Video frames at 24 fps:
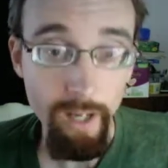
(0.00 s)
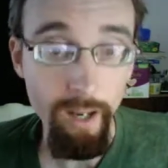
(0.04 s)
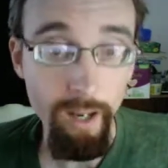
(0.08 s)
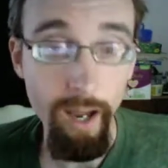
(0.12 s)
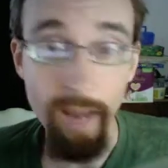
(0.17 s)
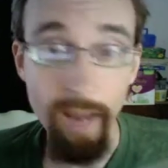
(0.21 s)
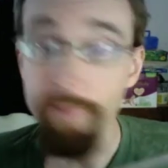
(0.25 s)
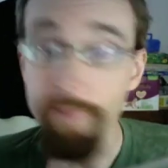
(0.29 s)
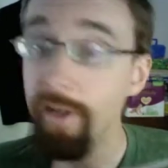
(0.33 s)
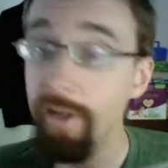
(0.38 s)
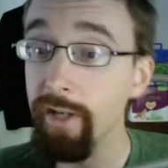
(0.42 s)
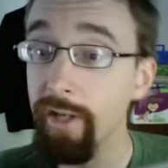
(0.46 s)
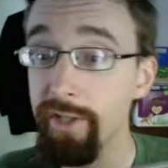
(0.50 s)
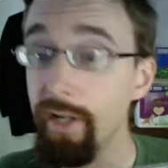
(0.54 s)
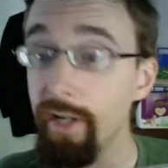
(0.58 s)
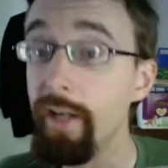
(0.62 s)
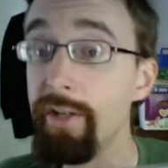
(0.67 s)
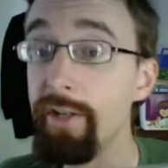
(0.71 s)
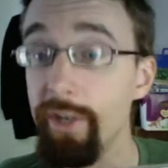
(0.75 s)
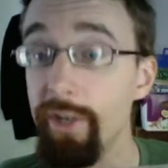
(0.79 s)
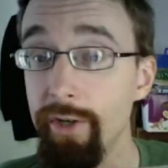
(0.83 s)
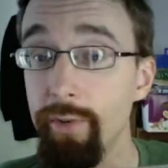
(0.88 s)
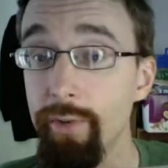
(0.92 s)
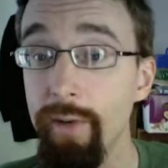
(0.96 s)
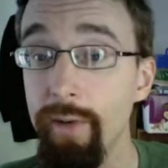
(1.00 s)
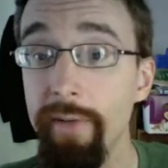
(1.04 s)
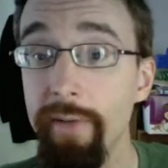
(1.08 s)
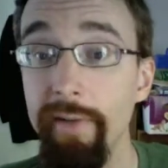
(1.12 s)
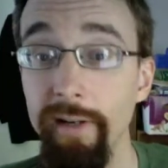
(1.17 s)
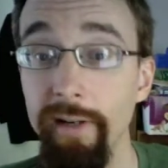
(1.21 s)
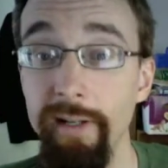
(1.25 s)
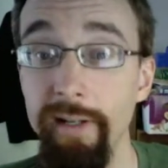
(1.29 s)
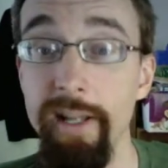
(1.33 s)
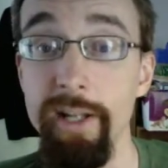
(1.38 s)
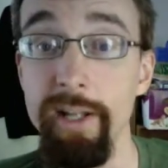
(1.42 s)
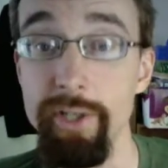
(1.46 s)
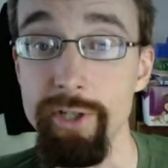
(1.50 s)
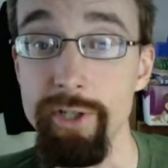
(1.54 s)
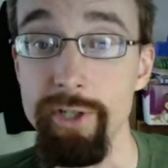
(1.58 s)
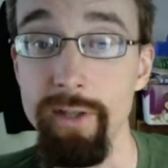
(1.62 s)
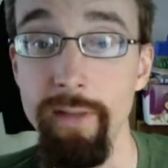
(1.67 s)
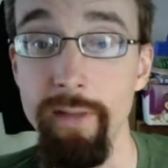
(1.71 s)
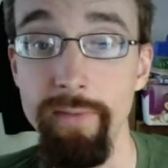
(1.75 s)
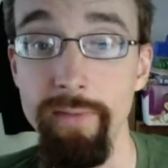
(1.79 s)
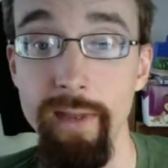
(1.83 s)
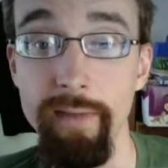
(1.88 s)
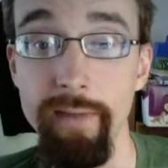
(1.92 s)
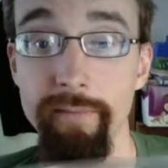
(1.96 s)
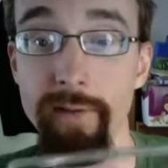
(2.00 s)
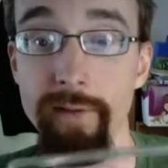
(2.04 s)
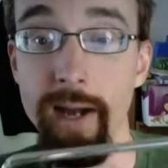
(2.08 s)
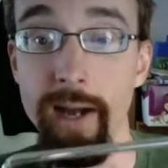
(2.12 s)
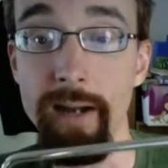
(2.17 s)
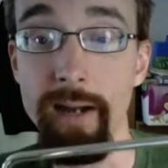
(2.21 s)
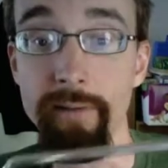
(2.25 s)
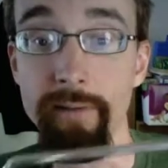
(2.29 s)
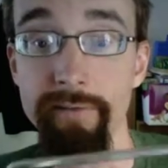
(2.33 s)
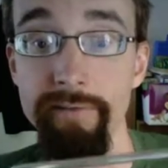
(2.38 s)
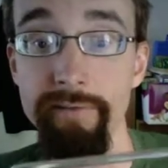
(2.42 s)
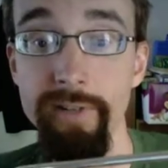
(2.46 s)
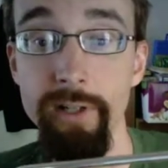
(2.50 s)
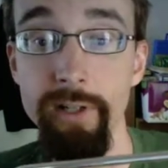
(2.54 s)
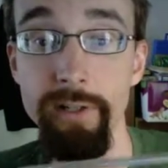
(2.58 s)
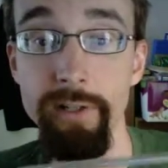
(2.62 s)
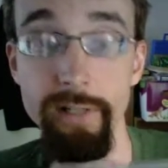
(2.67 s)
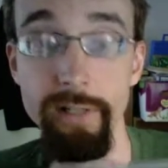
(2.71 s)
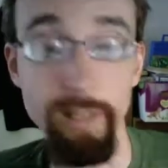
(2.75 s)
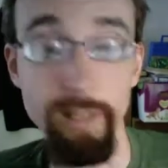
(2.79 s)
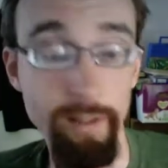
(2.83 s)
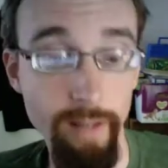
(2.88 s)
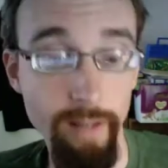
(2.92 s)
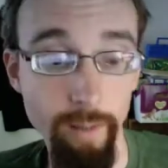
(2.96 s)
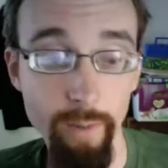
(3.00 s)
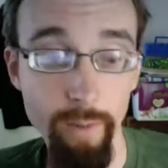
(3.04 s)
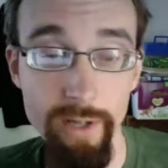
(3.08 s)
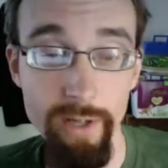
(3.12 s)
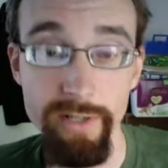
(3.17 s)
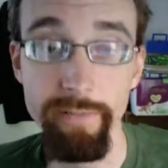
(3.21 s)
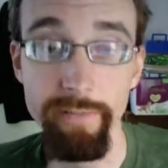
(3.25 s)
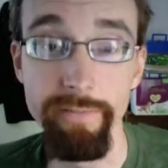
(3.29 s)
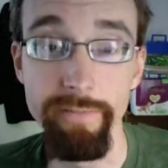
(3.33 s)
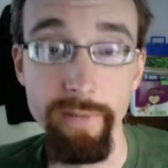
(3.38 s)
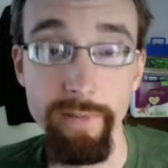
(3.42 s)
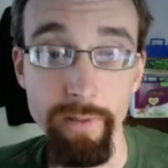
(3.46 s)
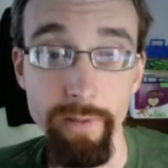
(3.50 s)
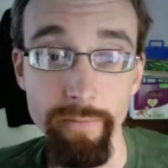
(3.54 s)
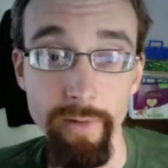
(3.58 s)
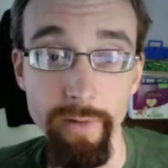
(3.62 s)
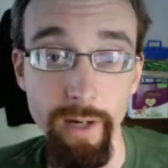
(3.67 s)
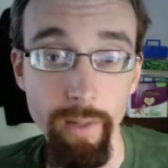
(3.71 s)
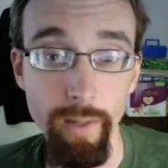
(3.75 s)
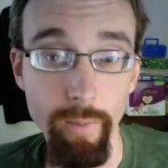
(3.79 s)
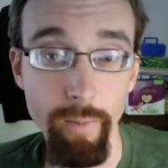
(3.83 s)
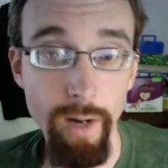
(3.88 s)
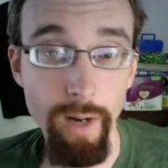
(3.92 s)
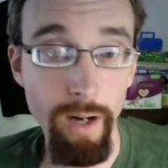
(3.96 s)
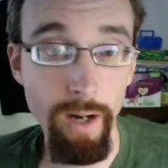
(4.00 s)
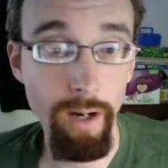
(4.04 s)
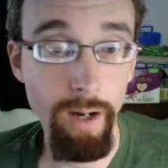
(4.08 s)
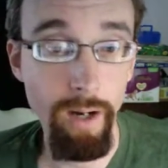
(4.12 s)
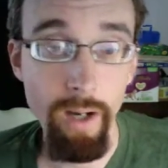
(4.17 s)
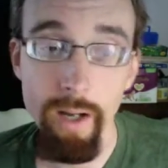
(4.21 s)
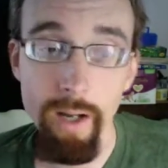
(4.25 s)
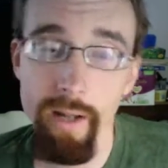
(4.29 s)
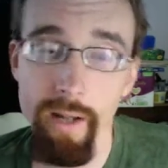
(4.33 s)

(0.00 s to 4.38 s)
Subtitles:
I think it's a terrific niche that they've kind of filled here that wasn't filled very well.